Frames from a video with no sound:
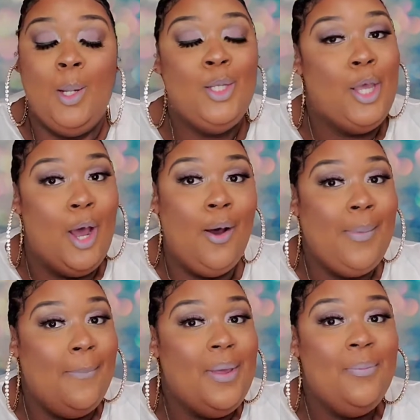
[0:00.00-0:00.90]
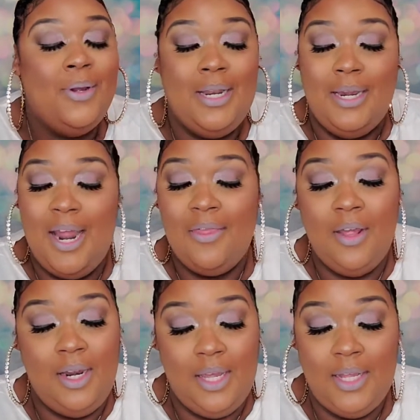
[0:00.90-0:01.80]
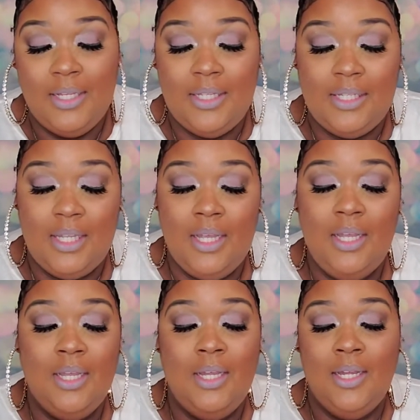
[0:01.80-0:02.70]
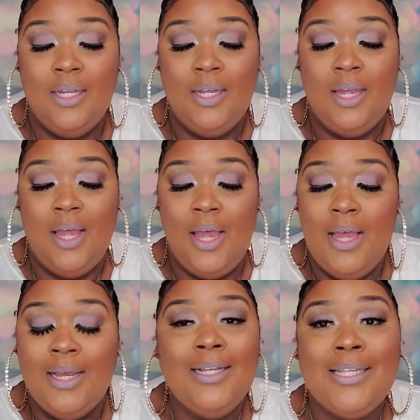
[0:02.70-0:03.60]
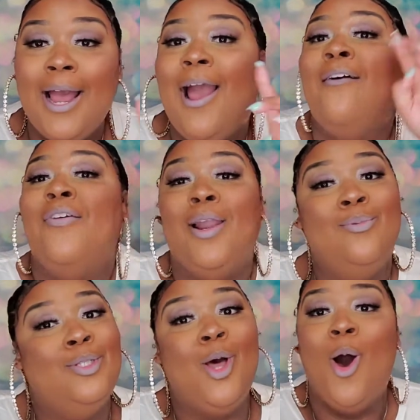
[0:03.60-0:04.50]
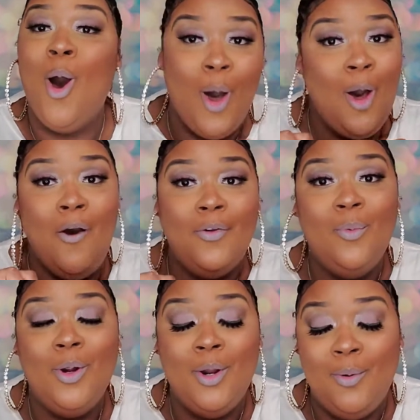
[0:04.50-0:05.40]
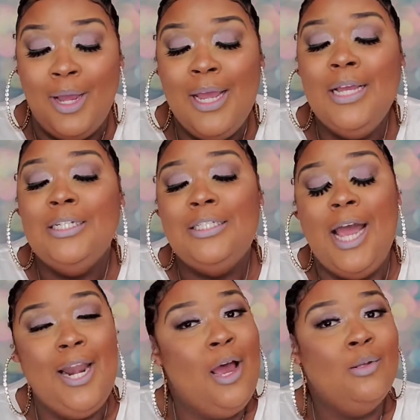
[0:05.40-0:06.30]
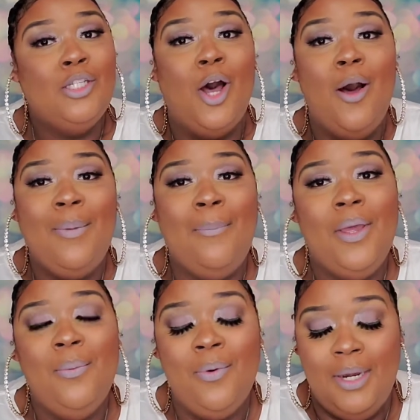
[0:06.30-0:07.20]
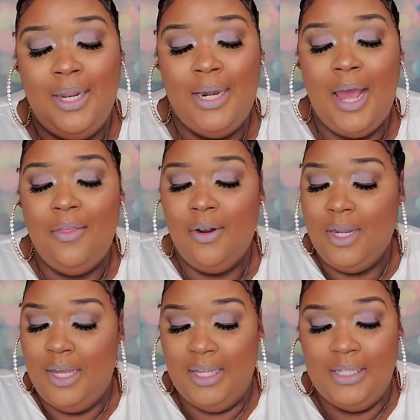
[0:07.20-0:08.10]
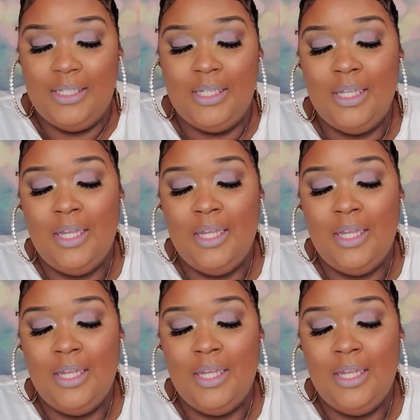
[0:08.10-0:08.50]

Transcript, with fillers: to all my people in the Netherlands, because I got followers all over the world. Shout out to all my people in the Netherlands.